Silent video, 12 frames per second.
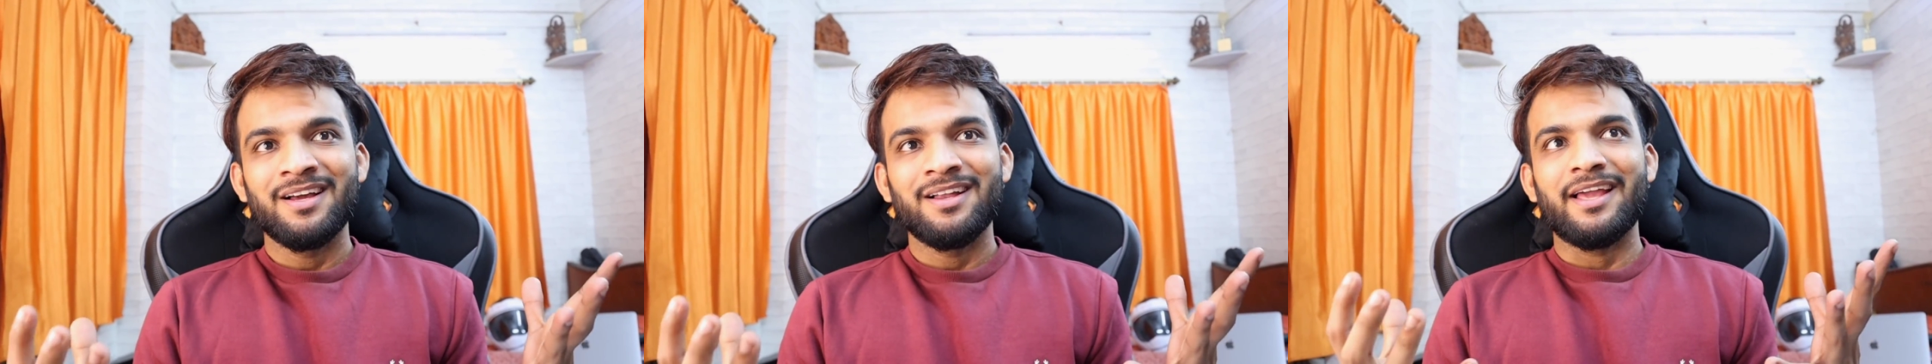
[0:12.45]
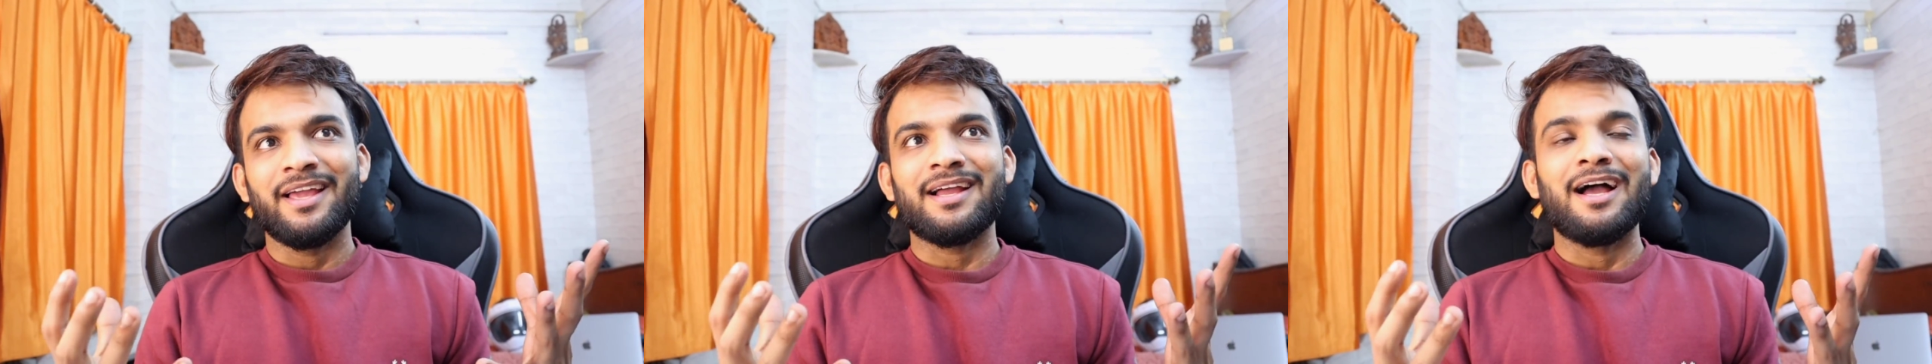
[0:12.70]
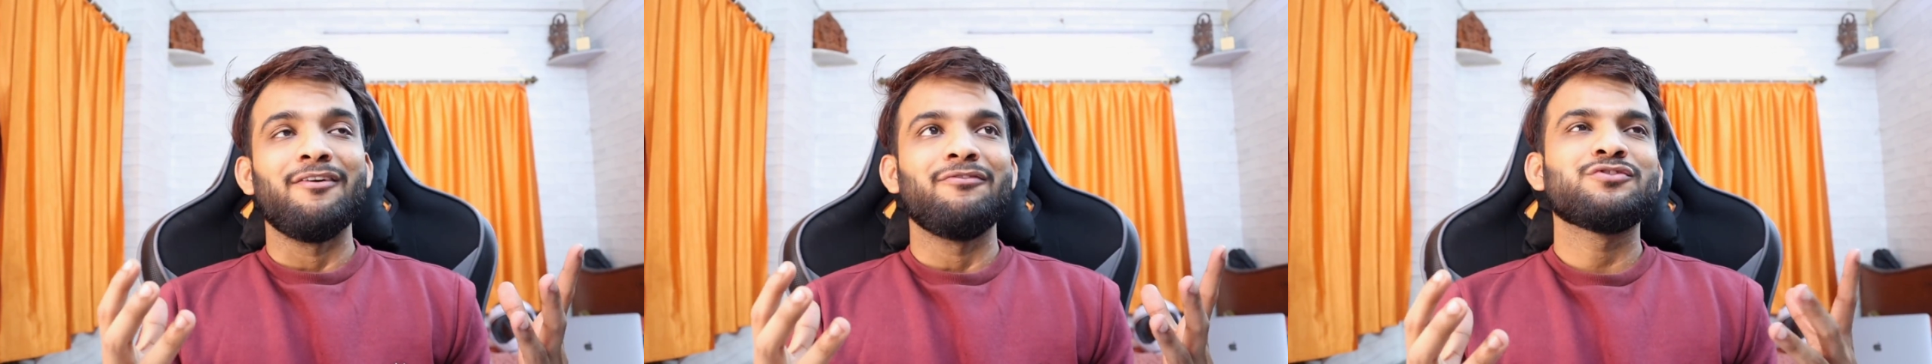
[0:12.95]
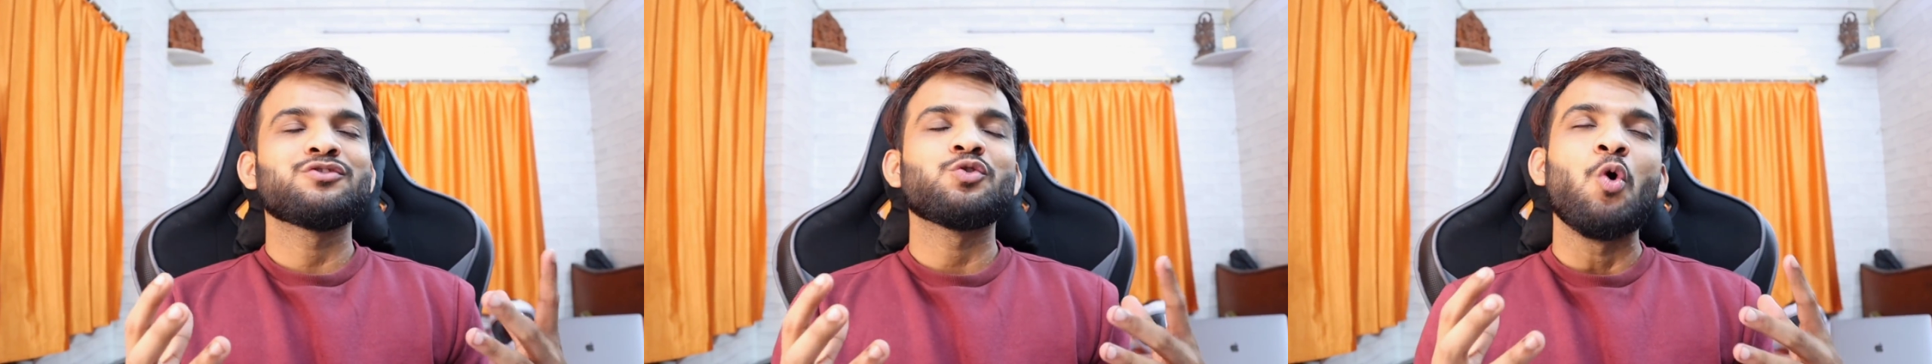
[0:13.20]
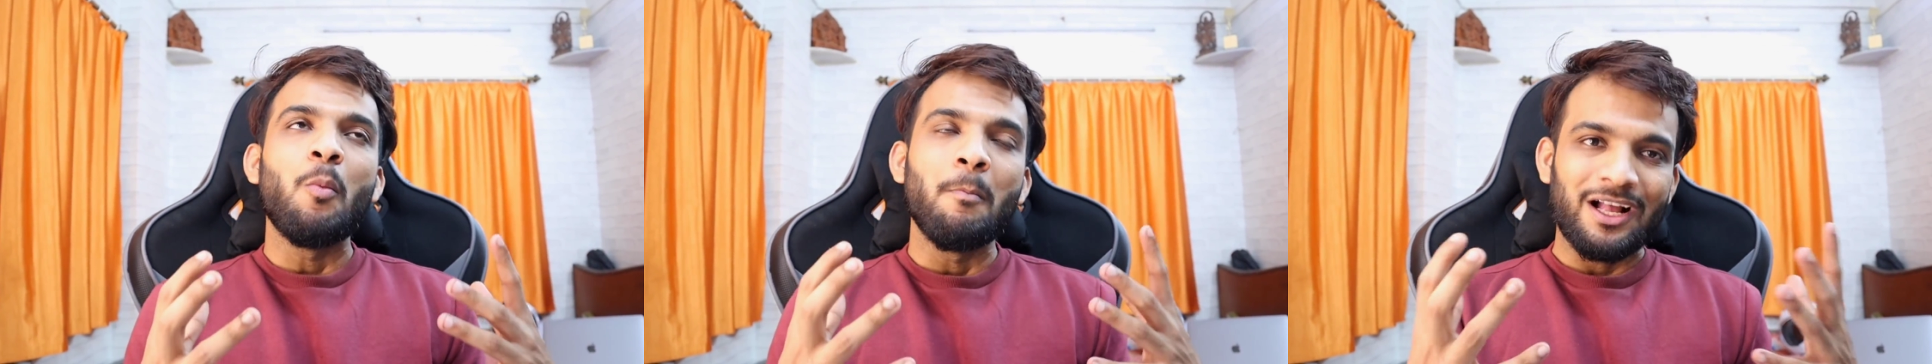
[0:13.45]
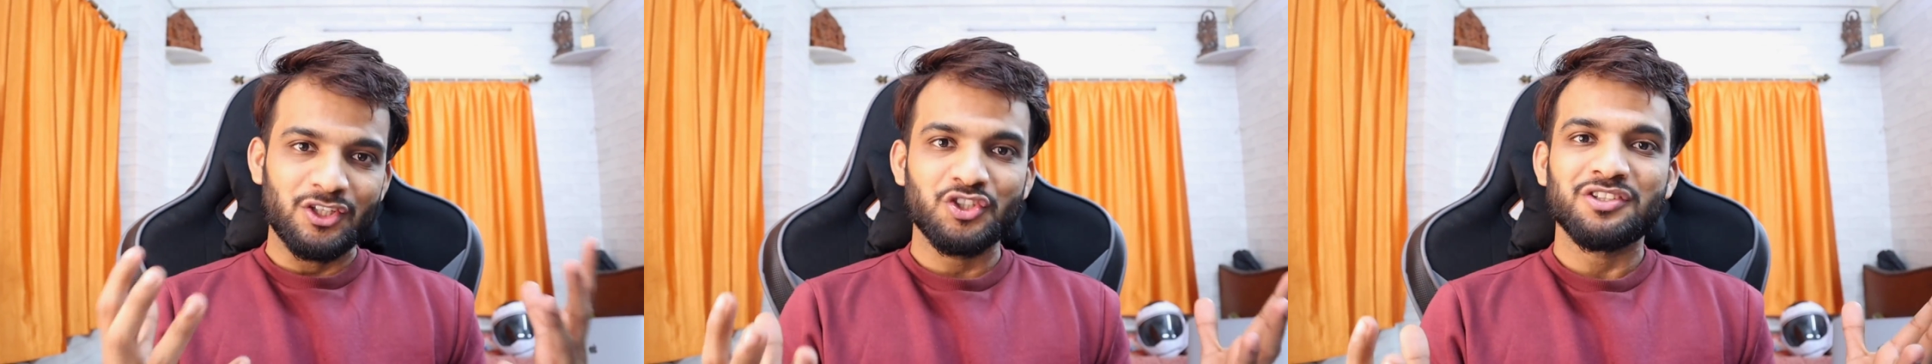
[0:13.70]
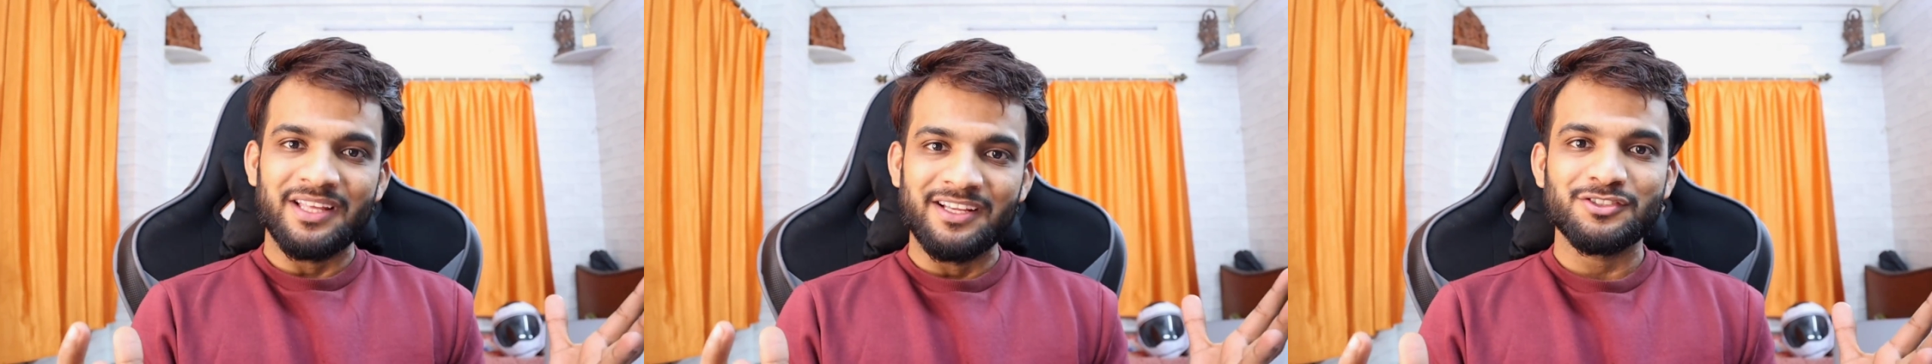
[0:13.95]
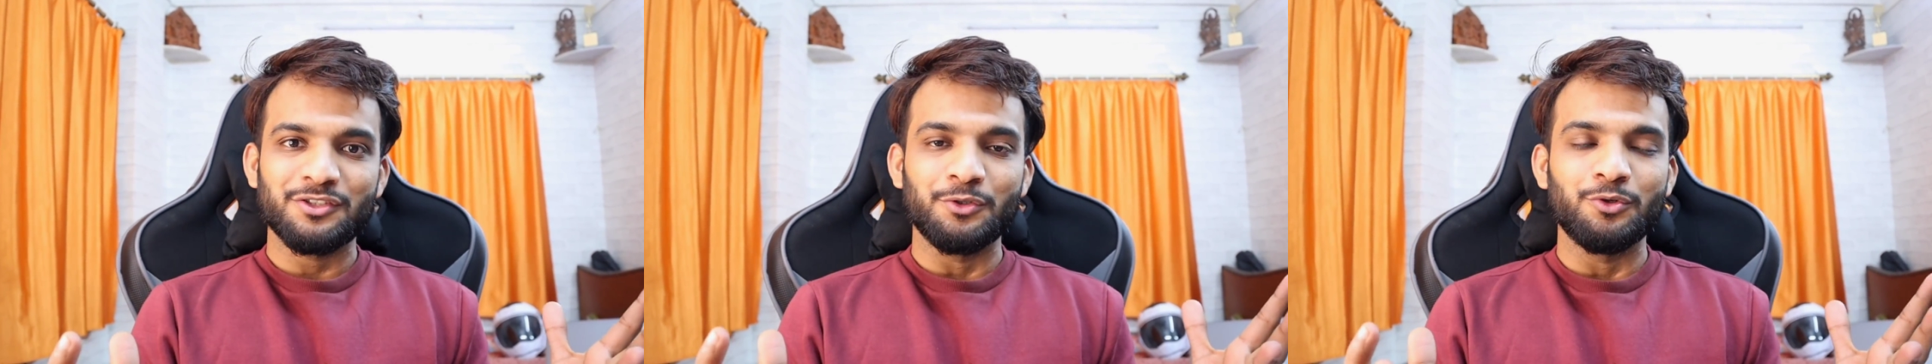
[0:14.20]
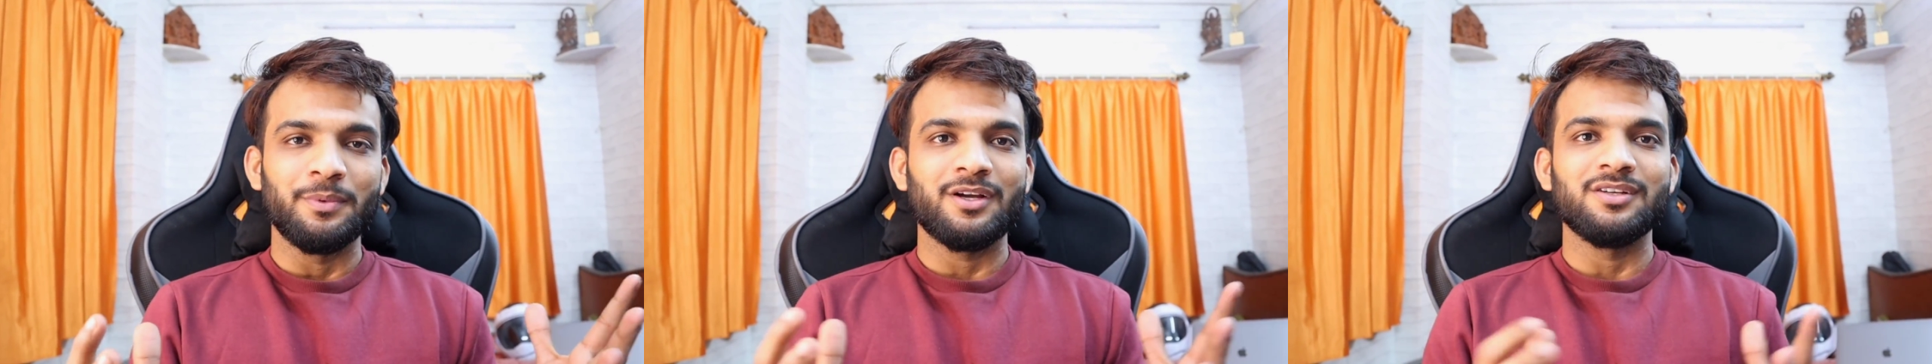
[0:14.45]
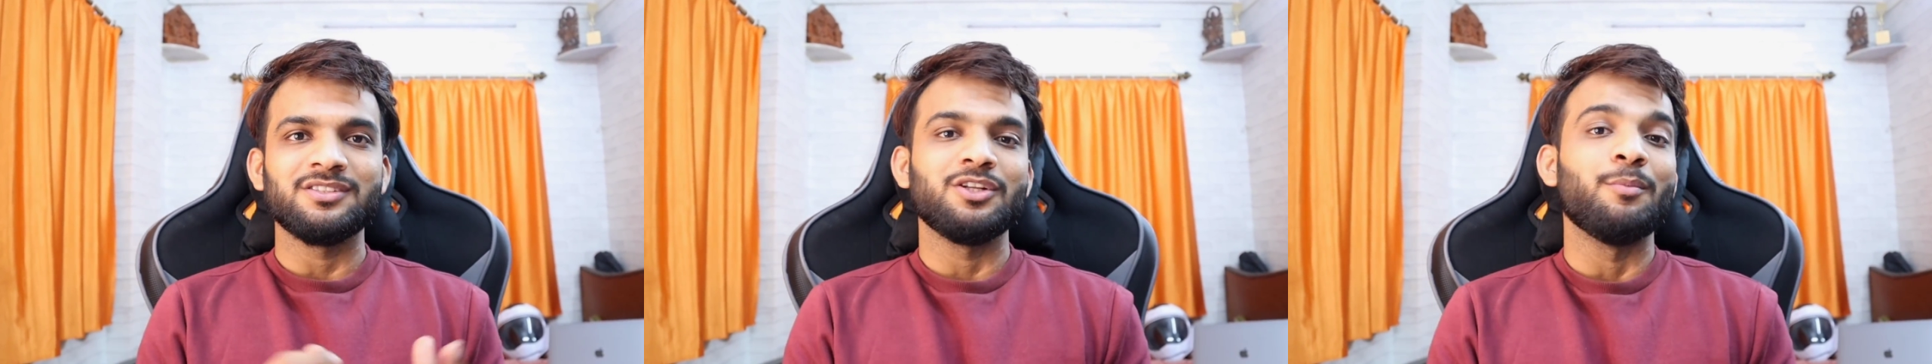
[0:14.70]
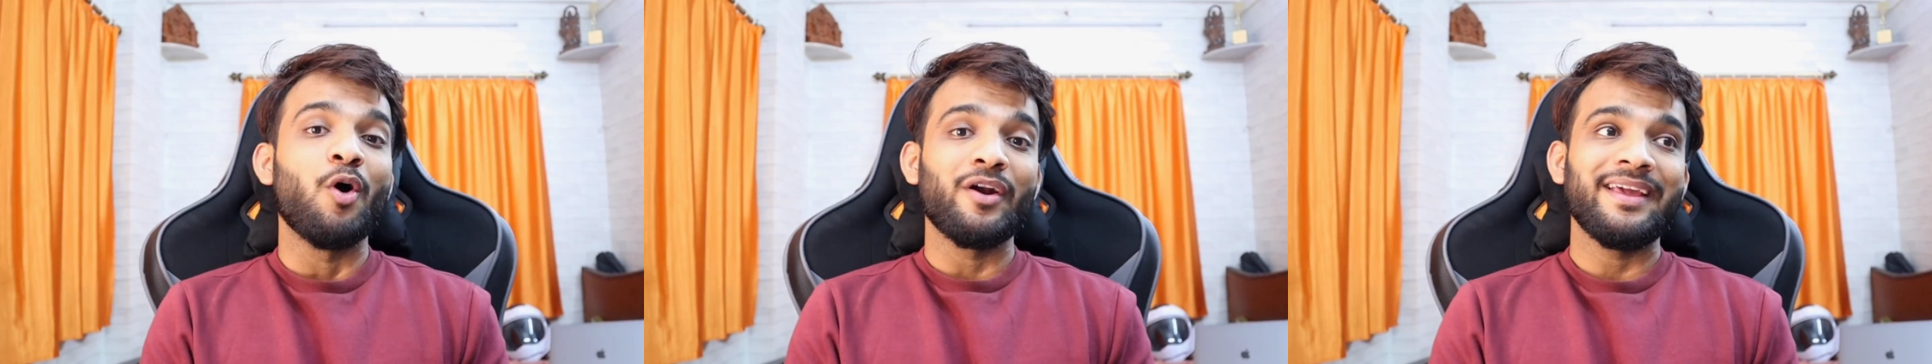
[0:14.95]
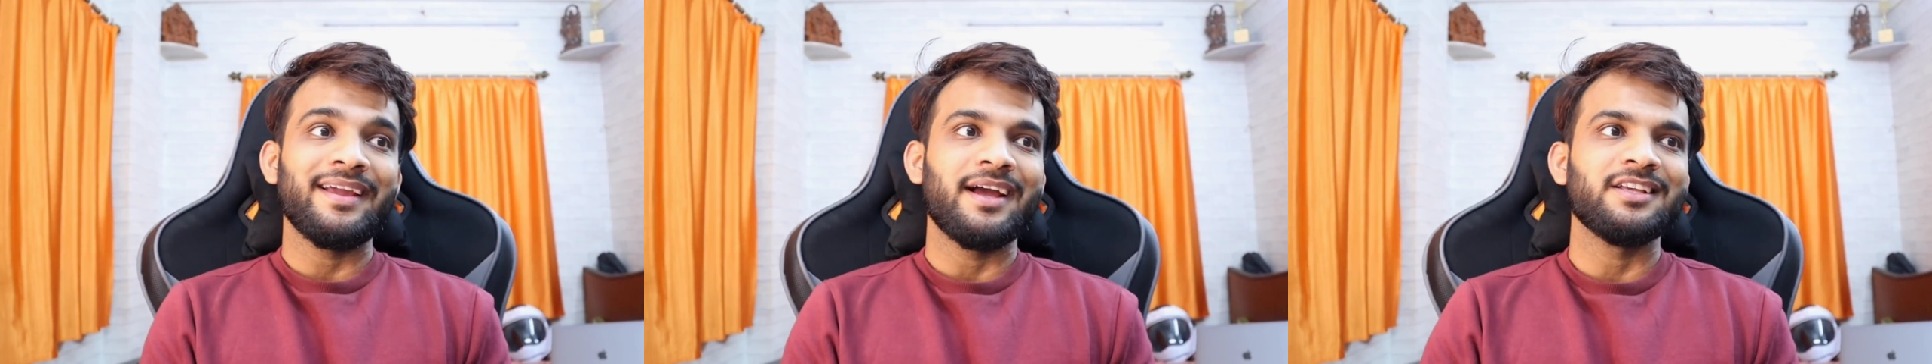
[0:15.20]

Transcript: like I have so much things to do, because in the morning